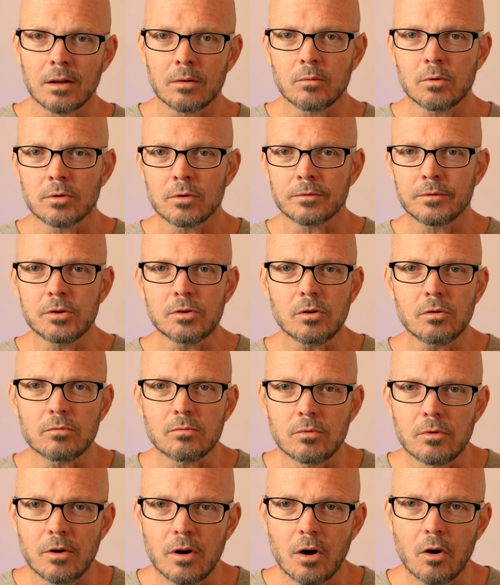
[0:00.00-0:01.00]
Well, if you
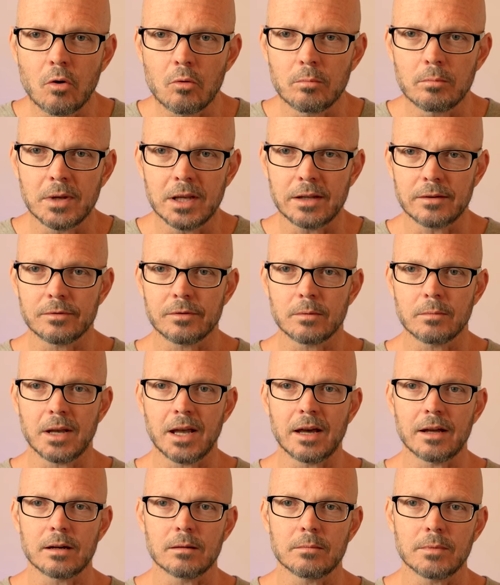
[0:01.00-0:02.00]
don't know me from
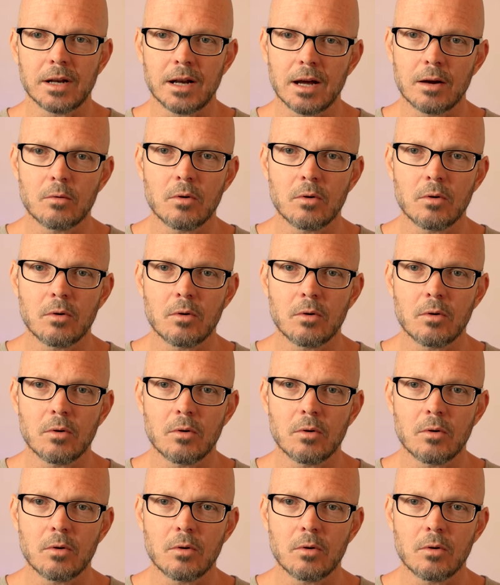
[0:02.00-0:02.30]
Adam and I